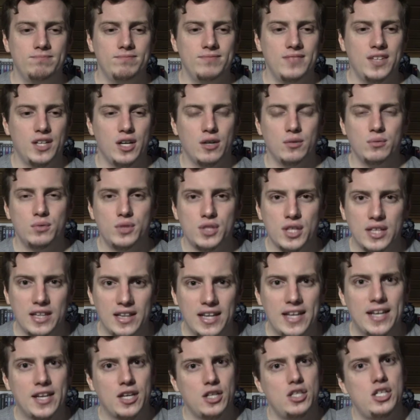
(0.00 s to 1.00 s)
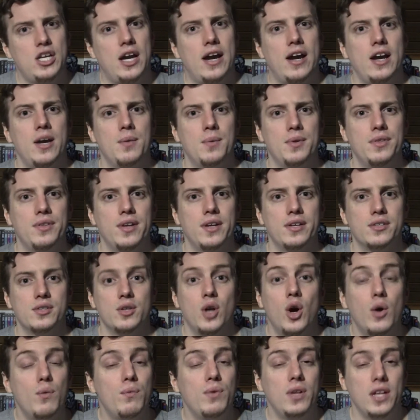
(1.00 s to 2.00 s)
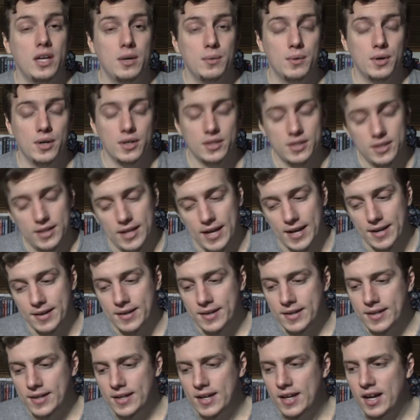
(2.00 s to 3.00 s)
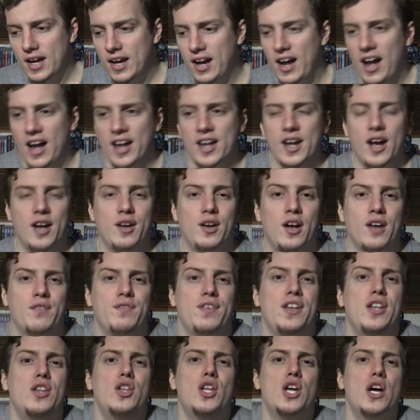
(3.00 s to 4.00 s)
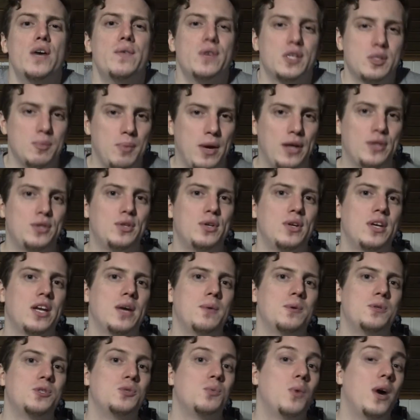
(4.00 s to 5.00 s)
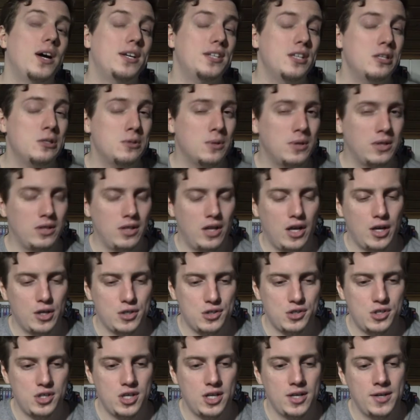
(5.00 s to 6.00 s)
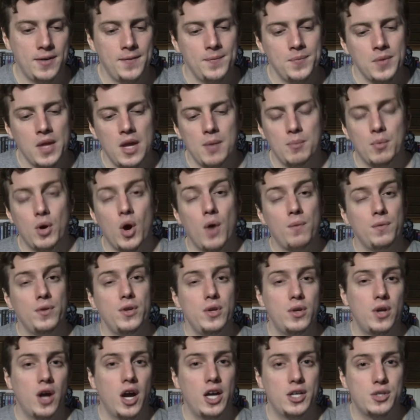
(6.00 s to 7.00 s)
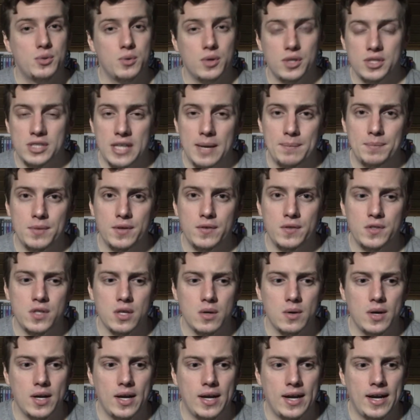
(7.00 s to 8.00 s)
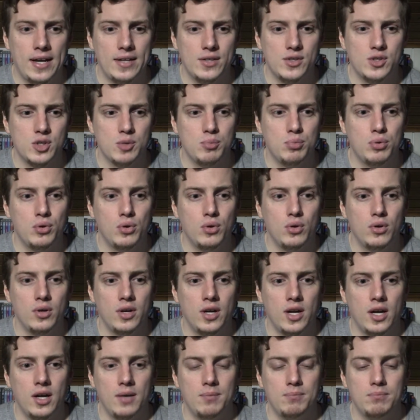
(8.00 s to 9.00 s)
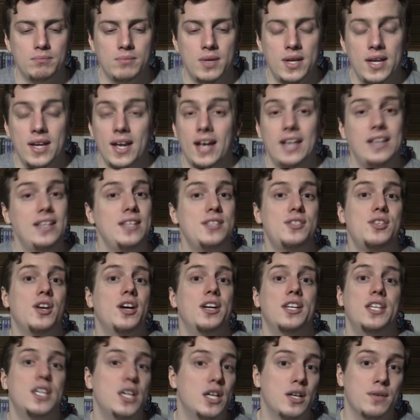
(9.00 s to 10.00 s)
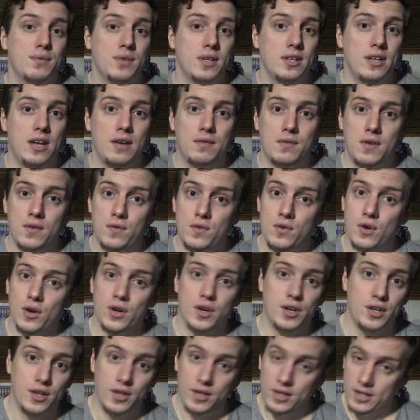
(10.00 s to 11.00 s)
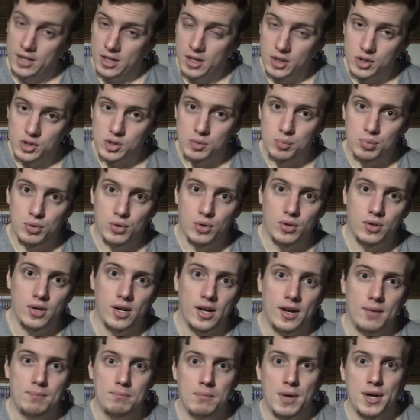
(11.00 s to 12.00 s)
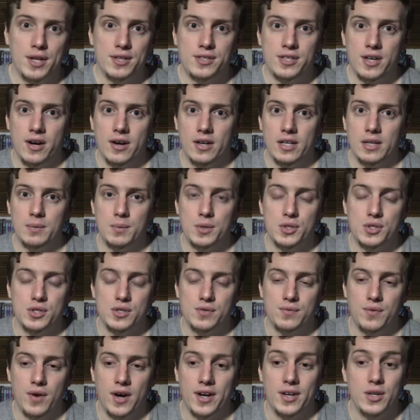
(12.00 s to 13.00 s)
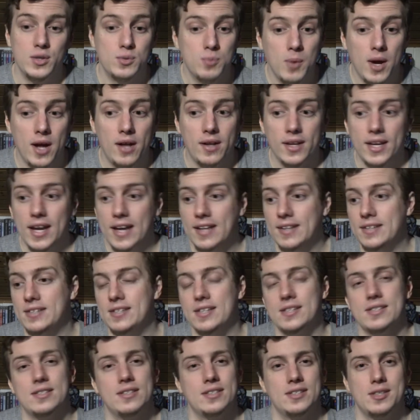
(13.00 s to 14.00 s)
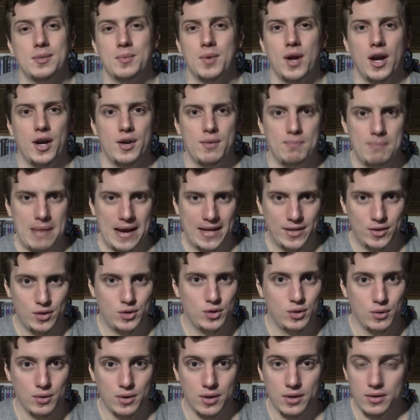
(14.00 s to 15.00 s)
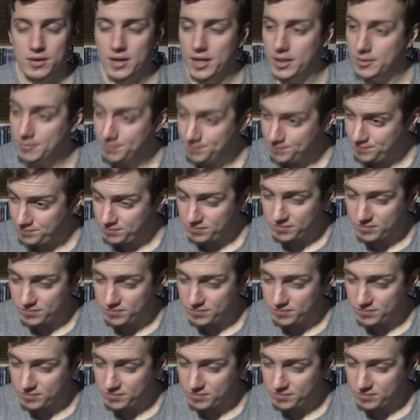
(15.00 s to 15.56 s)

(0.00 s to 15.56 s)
you know, to link a charity with this, and hopefully it works. Again, I feel nervous about doing it, which is why I didn't do it last year, but hopefully you guys are receptive to it and support at least the idea of it, even if you're not going to support monetarily, which is fine as well. Again, this isn't some kind of mandatory thing